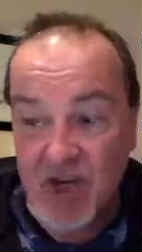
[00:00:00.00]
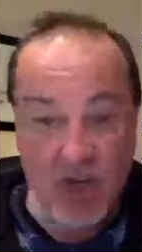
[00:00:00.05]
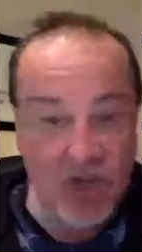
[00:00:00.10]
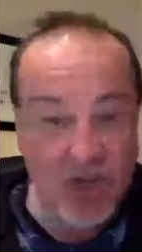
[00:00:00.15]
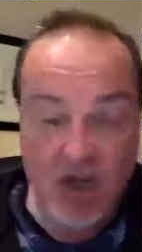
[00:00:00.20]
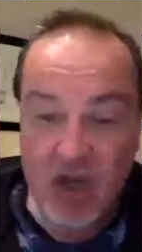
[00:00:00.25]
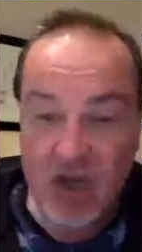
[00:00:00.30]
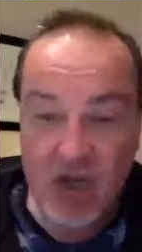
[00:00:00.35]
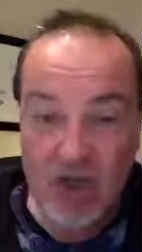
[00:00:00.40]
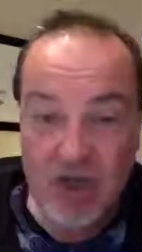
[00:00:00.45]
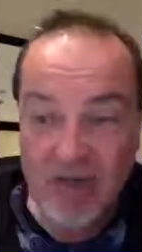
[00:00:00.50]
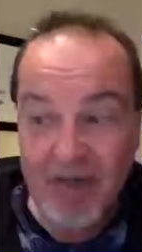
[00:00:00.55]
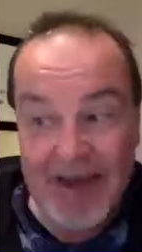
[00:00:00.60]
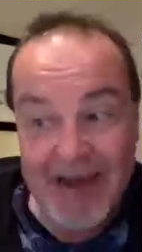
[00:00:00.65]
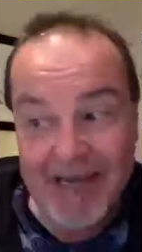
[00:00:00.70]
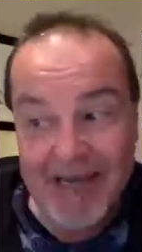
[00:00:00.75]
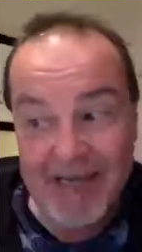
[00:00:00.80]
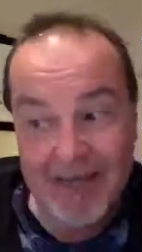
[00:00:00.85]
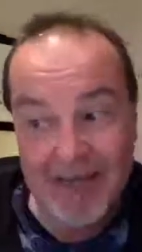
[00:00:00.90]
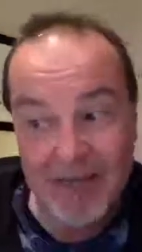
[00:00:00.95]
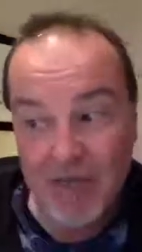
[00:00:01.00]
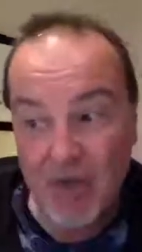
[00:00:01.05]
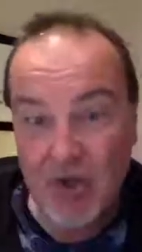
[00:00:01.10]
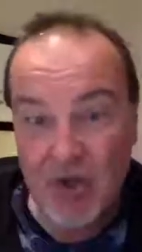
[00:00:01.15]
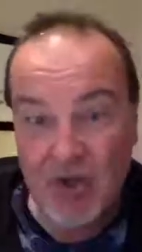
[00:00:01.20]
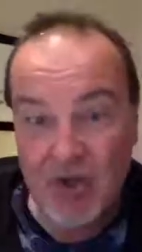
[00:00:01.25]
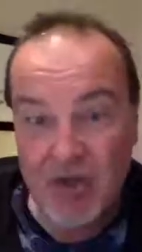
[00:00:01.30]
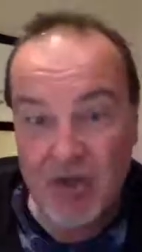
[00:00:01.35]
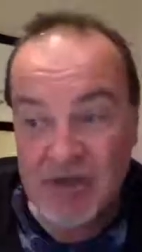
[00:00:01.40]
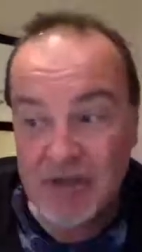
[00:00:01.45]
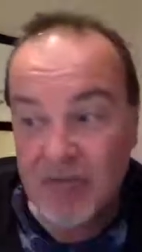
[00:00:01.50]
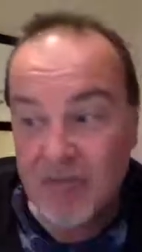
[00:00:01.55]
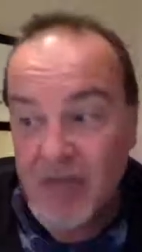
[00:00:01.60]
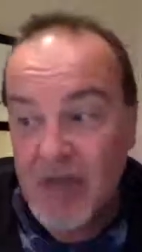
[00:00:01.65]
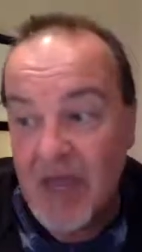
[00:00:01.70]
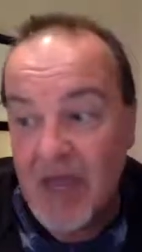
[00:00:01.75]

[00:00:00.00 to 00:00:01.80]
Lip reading: you couldn't buy in Boots,